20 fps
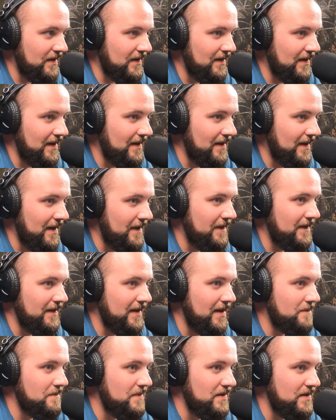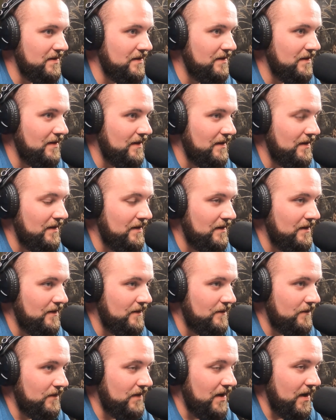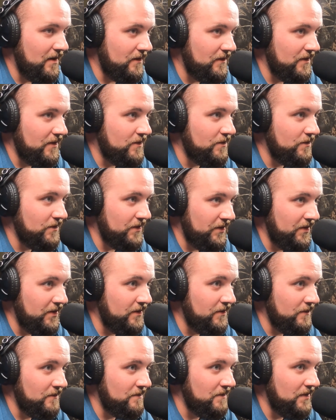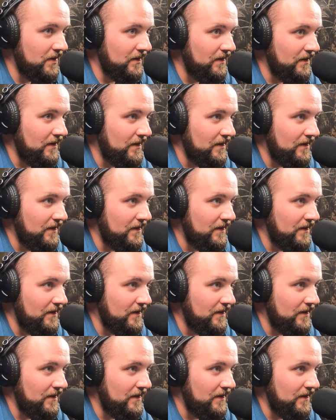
And I, I, think that'd be not only cool to do, but